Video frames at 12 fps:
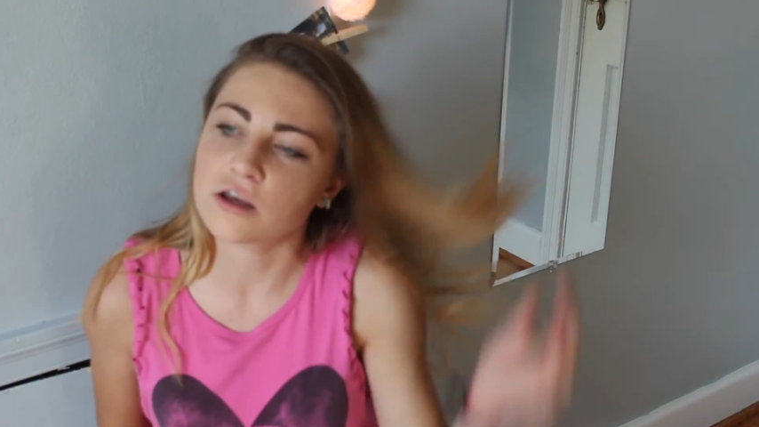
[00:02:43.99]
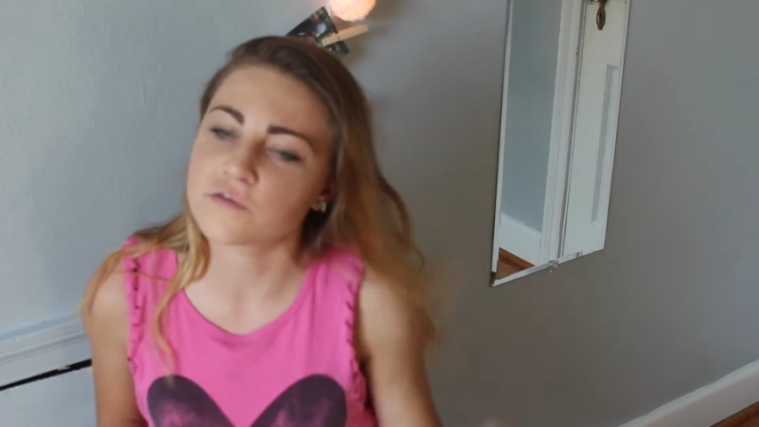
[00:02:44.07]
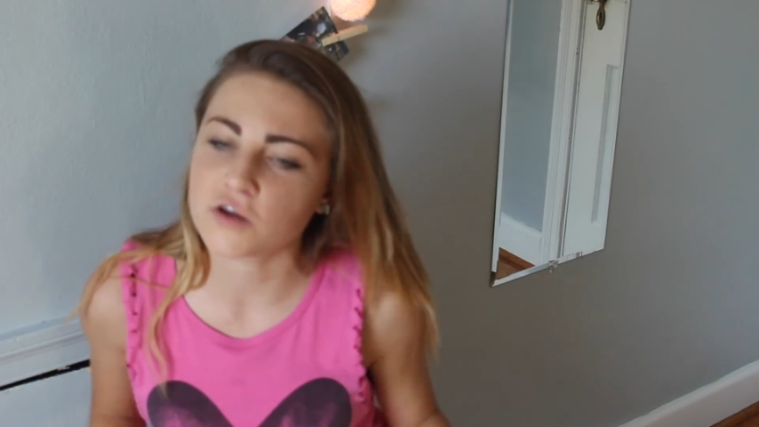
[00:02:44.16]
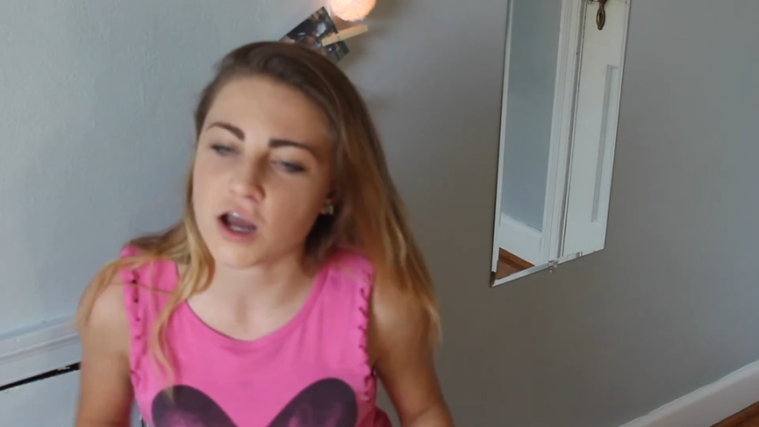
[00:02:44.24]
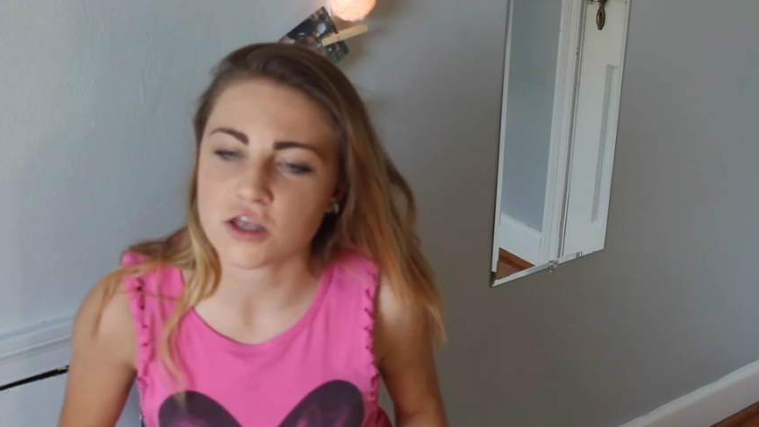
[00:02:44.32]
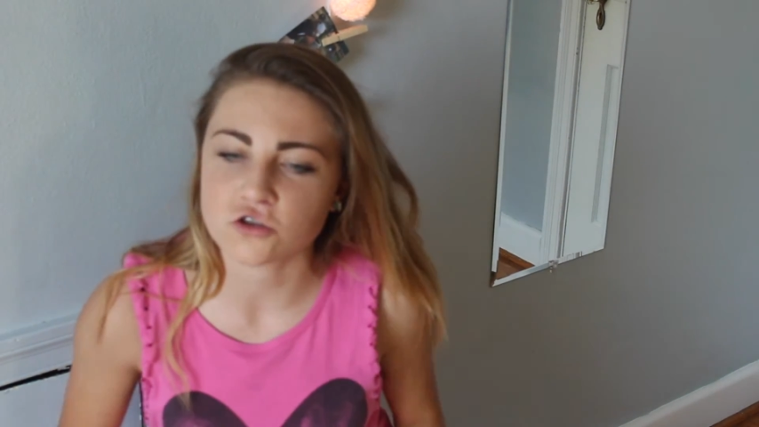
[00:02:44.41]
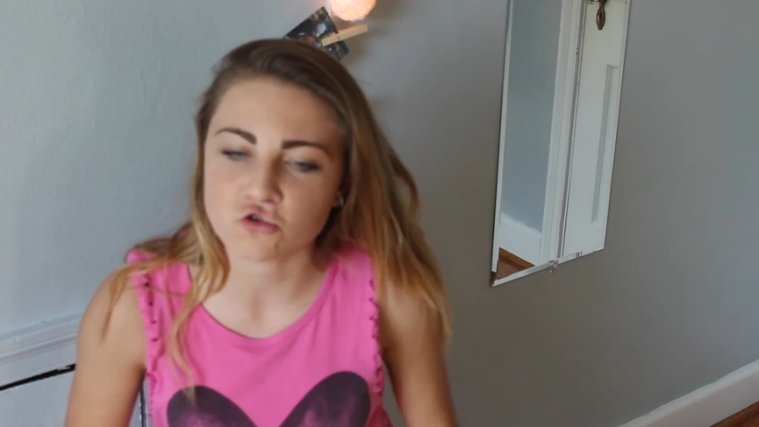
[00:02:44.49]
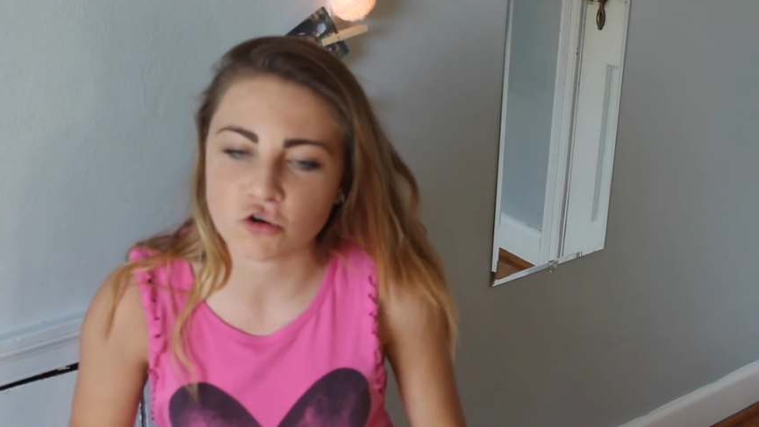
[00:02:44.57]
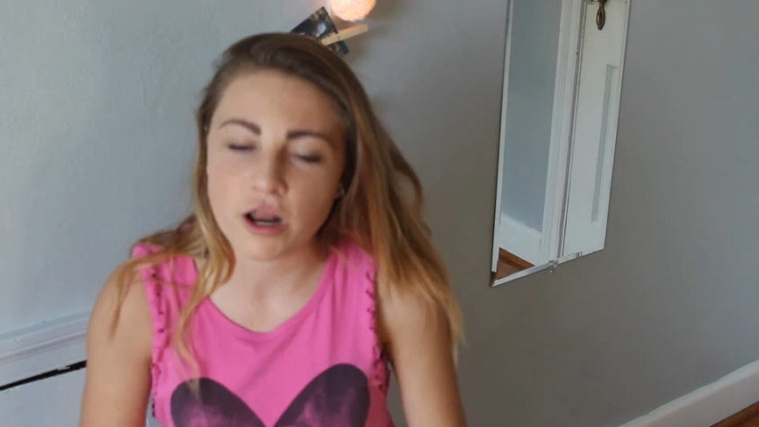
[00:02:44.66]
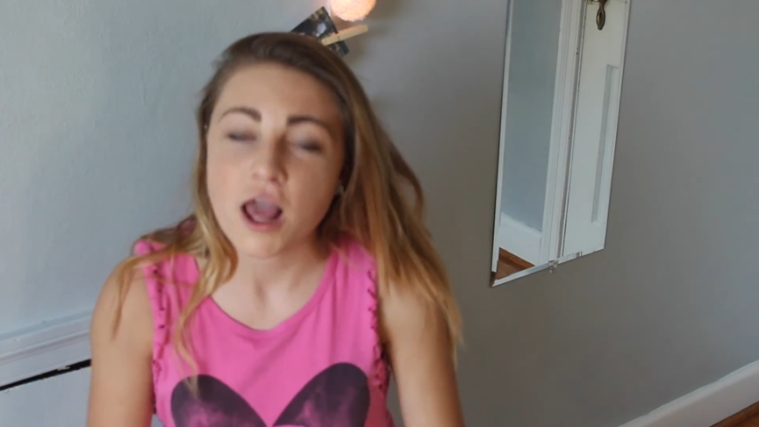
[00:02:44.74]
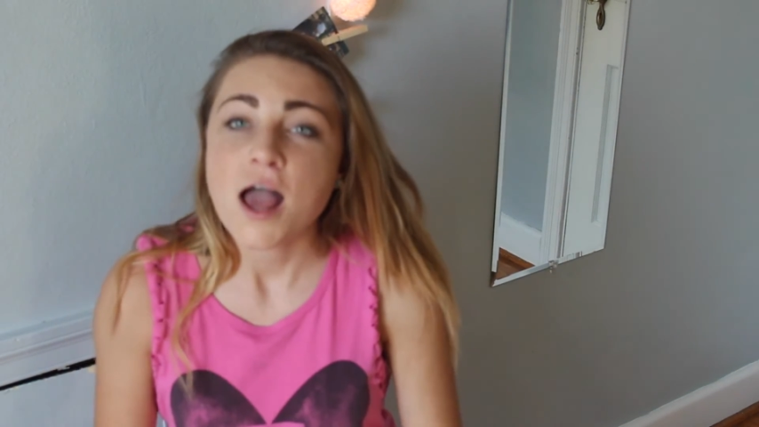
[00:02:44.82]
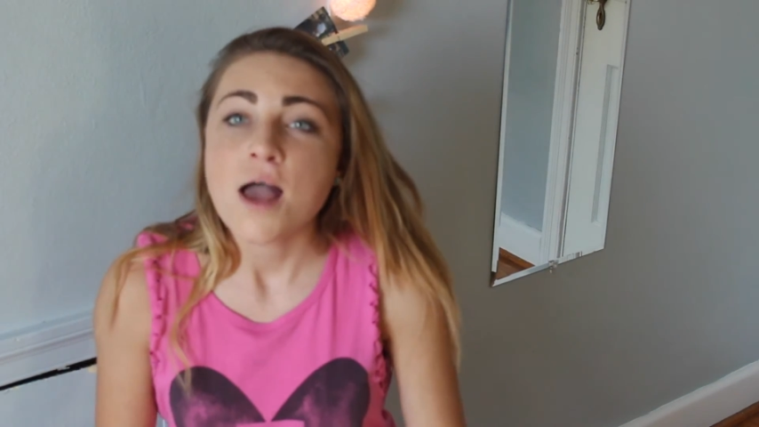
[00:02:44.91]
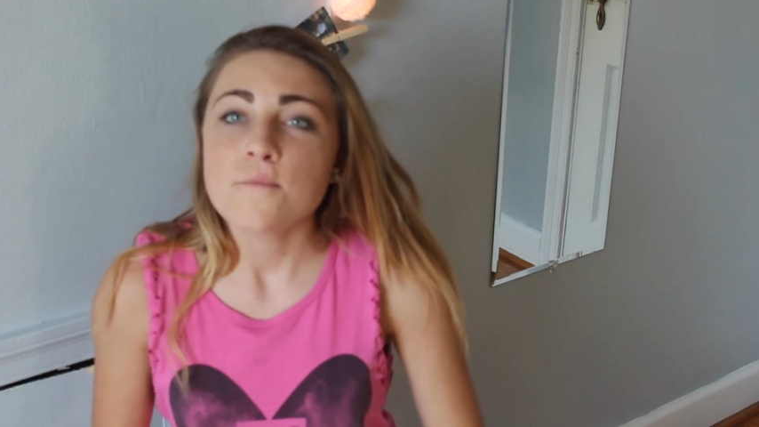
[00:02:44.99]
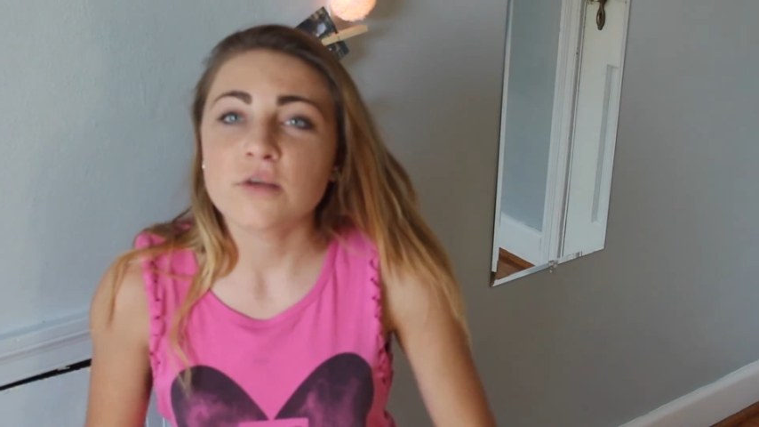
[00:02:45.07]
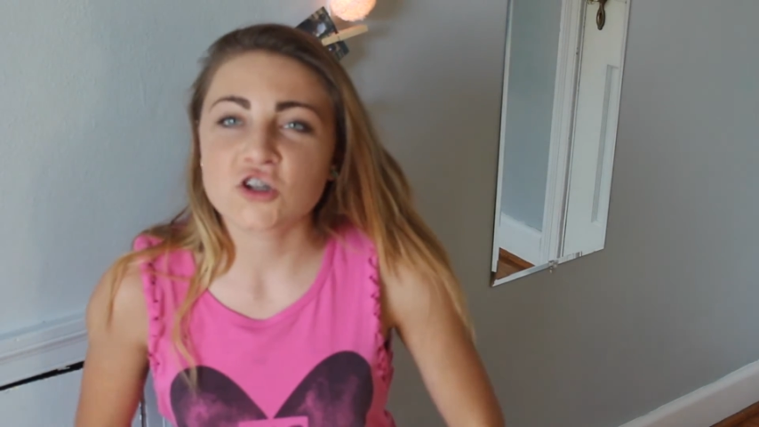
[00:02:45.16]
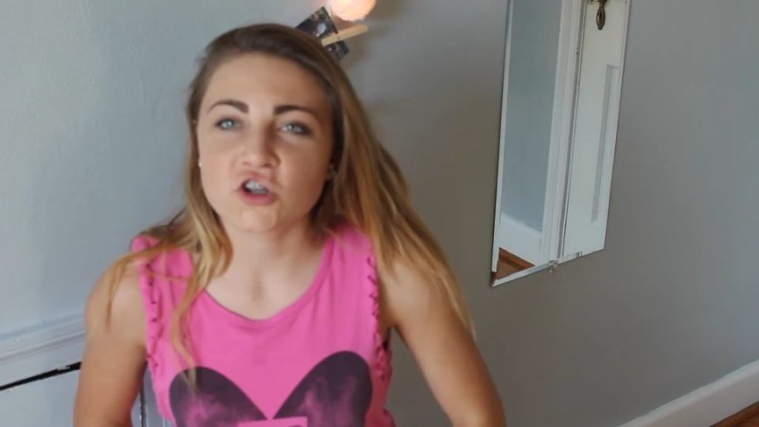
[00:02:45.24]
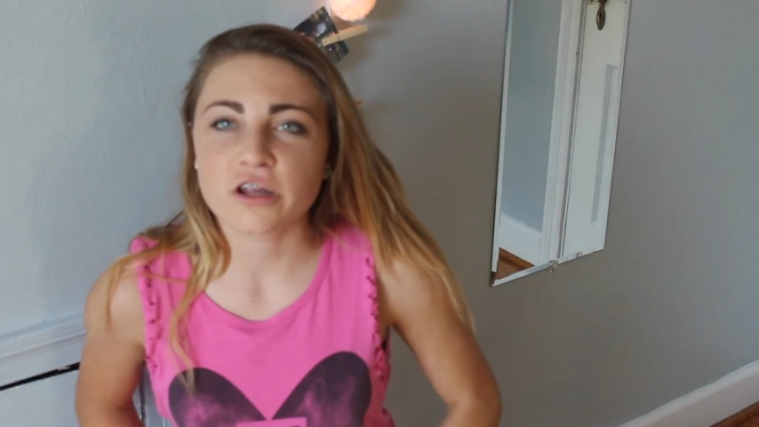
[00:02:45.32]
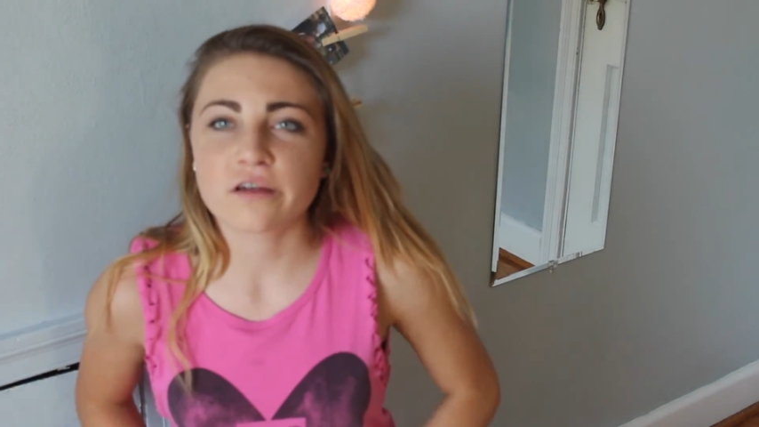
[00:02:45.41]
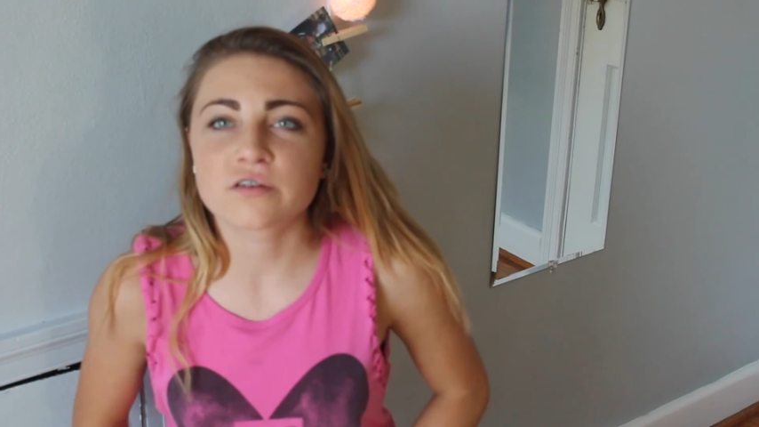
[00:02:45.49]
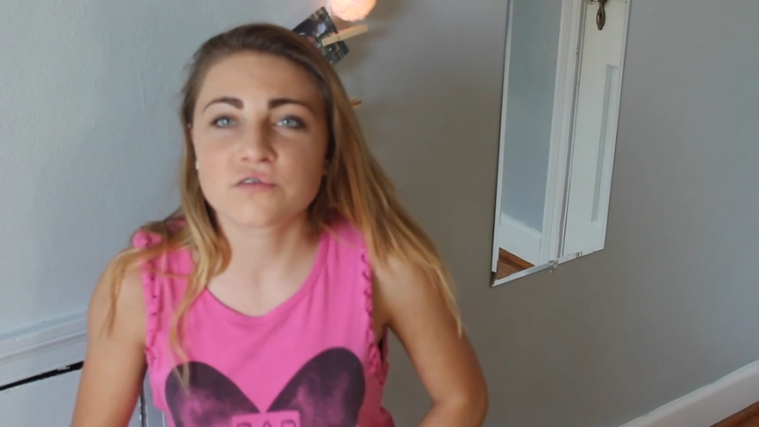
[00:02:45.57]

If you guys enjoyed, make sure to give